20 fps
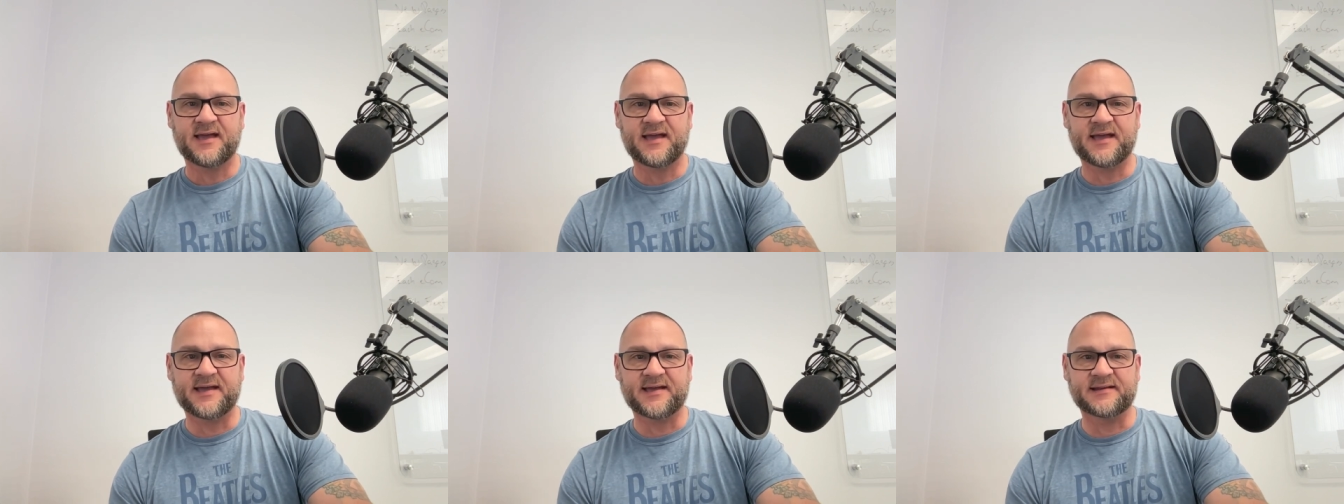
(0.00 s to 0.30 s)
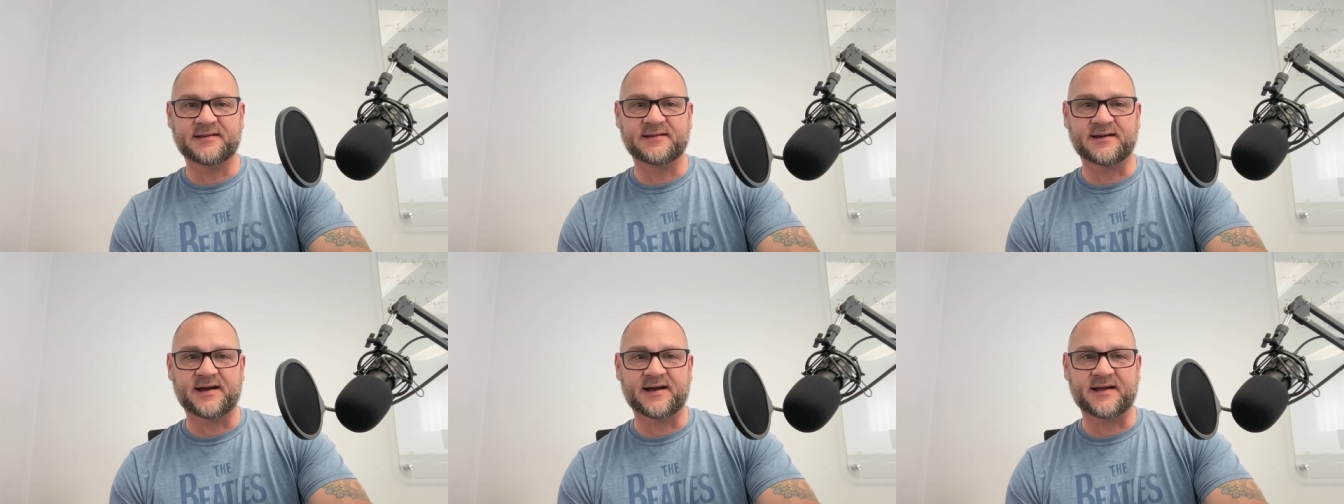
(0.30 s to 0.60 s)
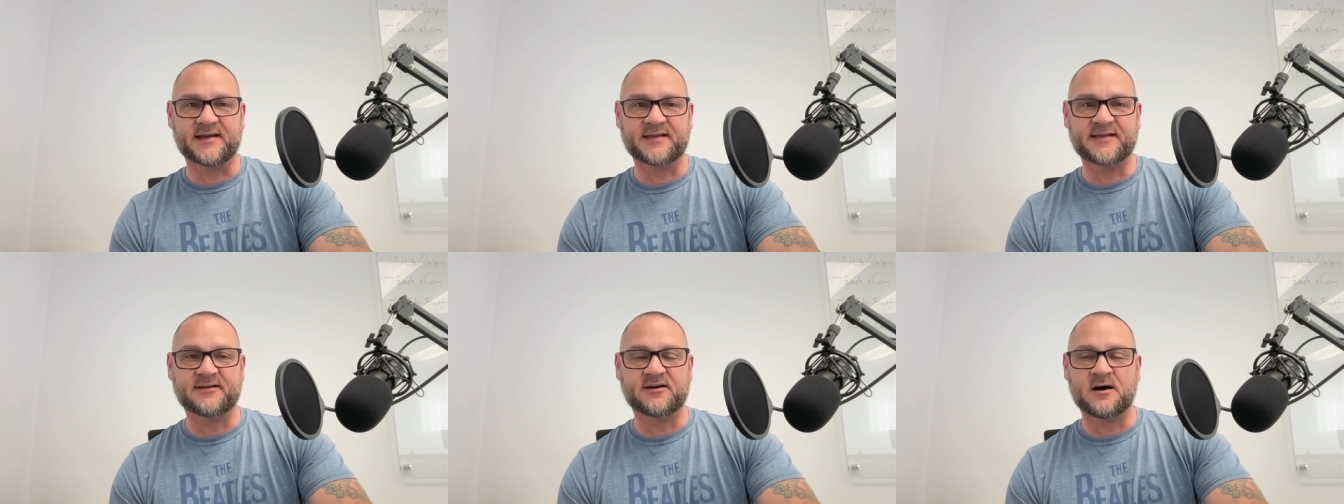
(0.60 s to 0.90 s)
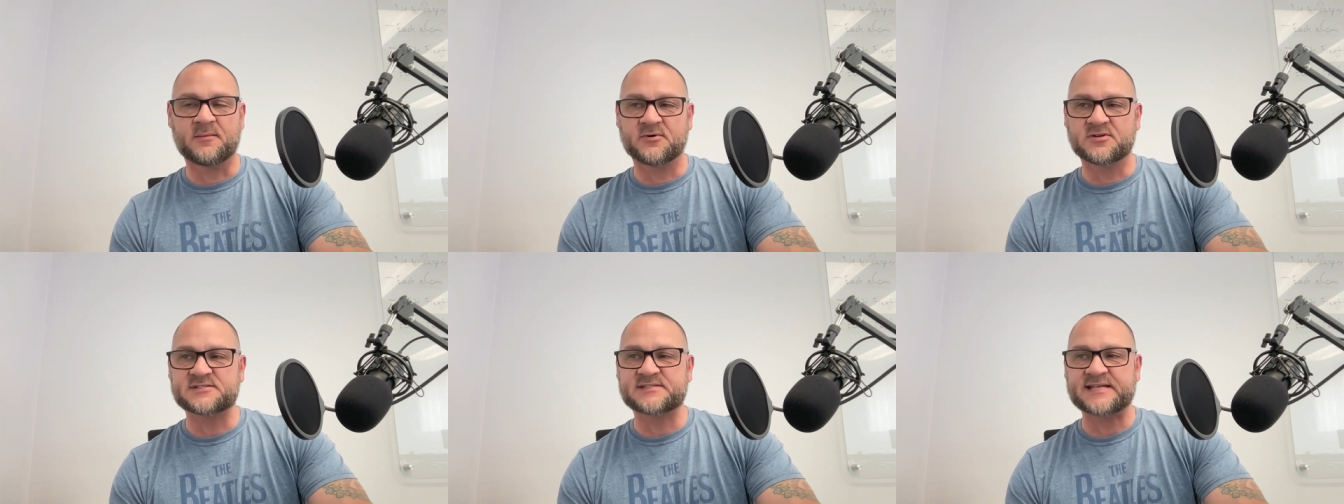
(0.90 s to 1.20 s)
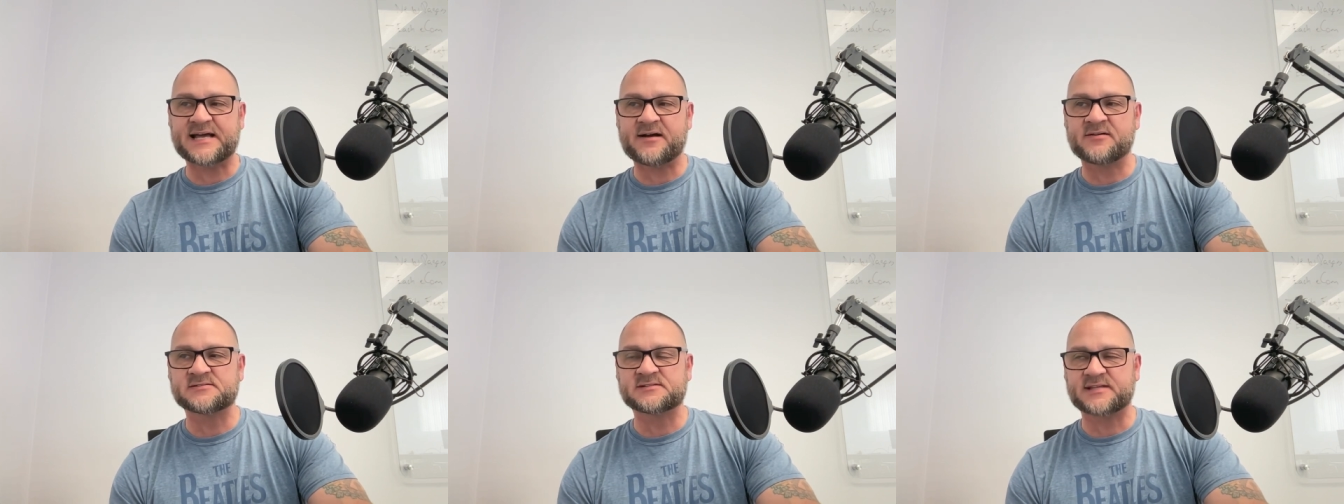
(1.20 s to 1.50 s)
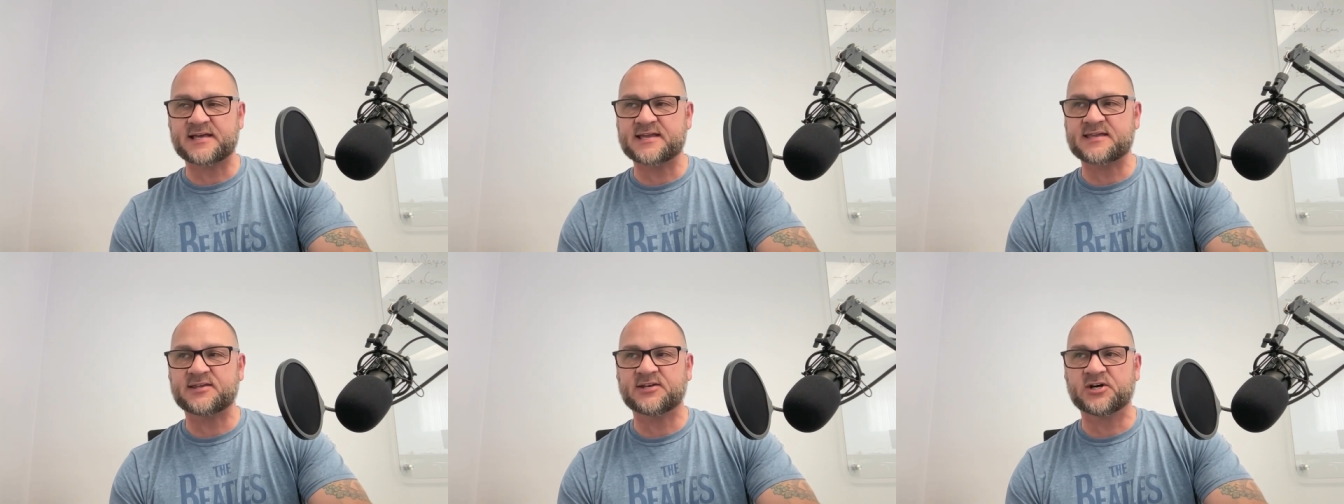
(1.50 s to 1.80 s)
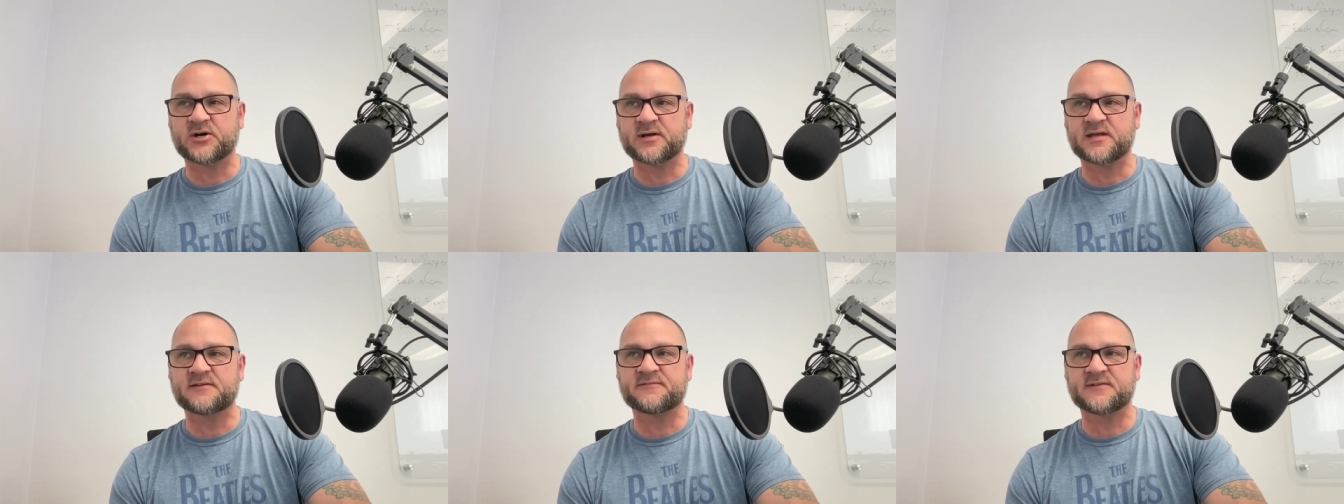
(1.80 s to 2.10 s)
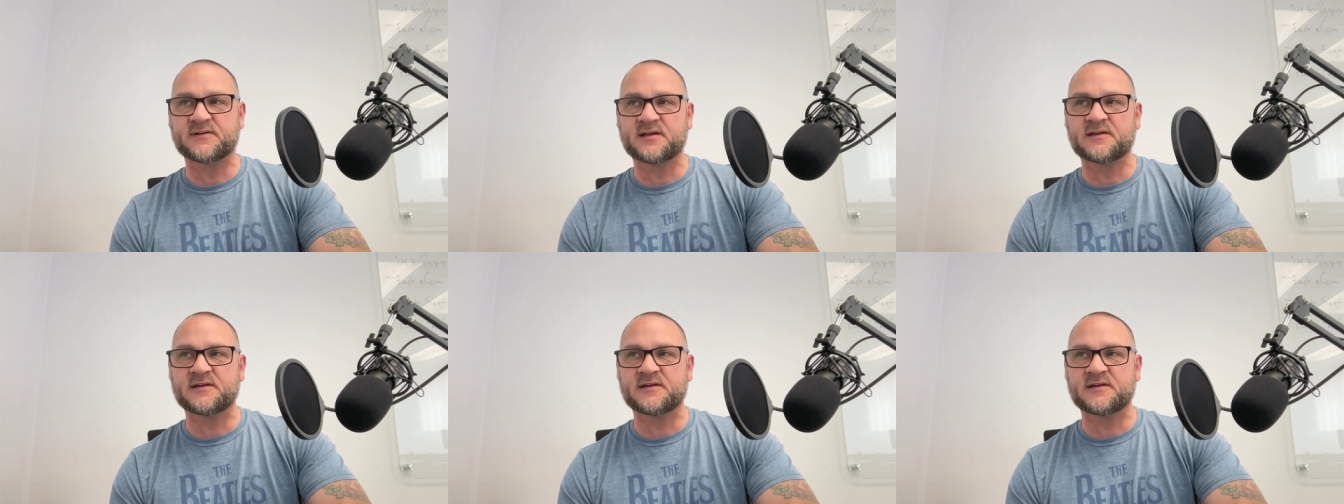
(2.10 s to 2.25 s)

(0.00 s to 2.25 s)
And uh, it almost sounds like, you know, if,